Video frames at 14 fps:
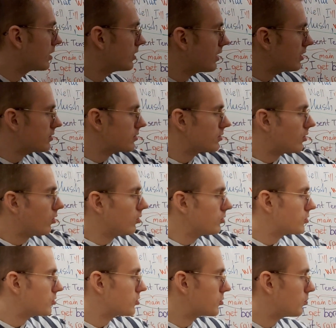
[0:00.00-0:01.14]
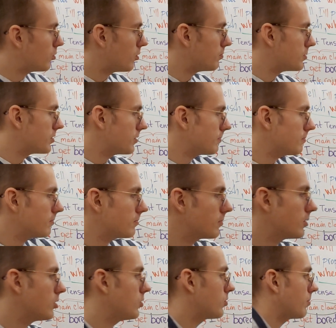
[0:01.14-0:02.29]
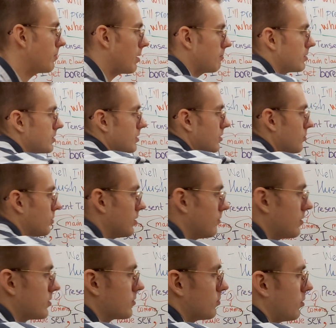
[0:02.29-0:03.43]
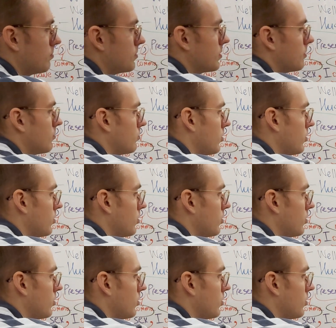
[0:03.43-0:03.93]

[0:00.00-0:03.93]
Let's also swap them. You remember that when we swap them,